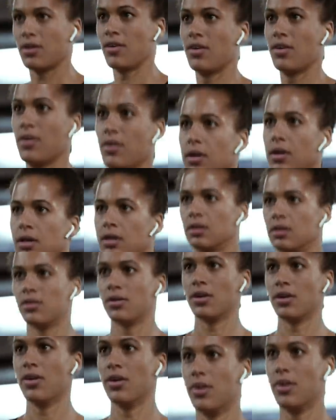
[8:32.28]
when you're on the
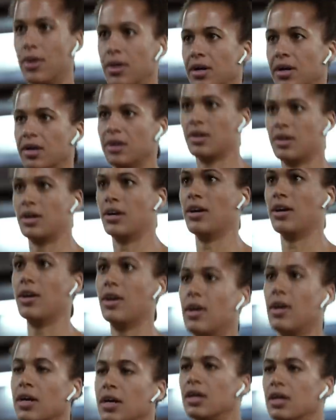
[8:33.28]
treadmill, which I think could be
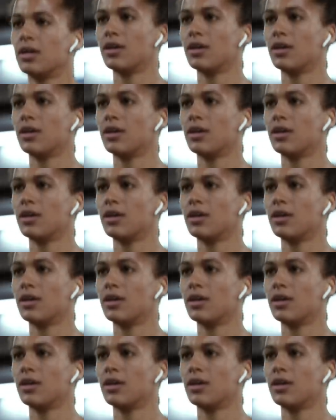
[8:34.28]
really